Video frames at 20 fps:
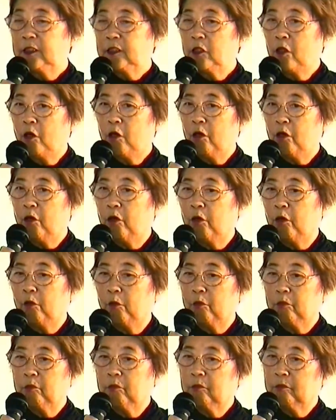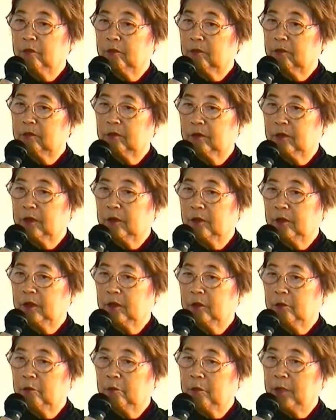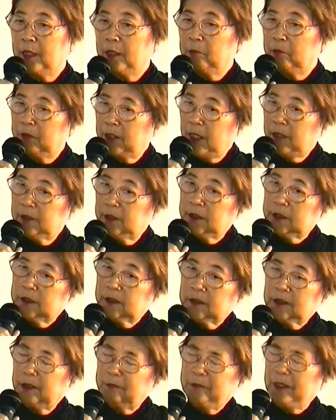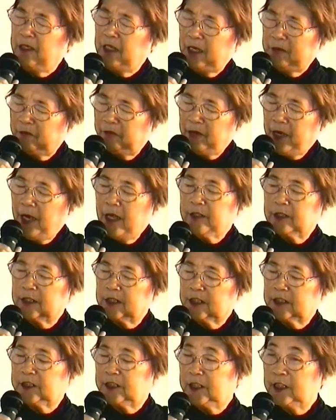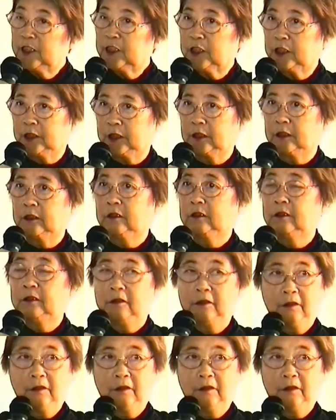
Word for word: So my brother's, my father's sister